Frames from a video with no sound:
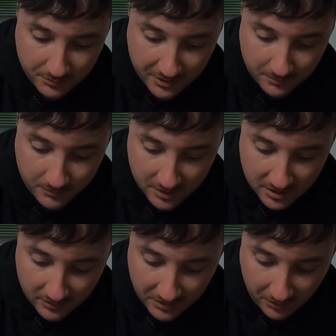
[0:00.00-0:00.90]
up here,
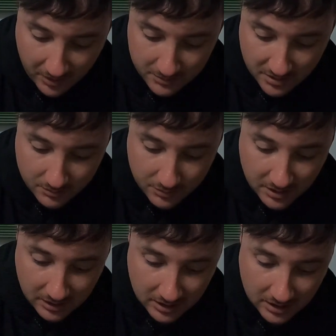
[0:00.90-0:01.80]
get everything wrapped up,
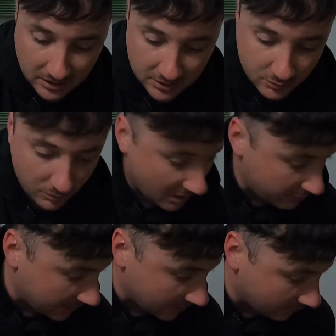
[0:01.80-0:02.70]
and then
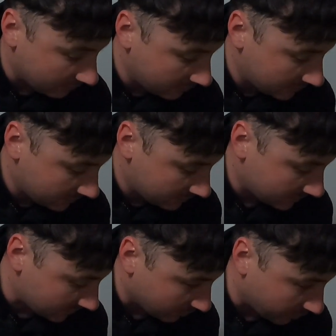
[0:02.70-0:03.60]
swap out the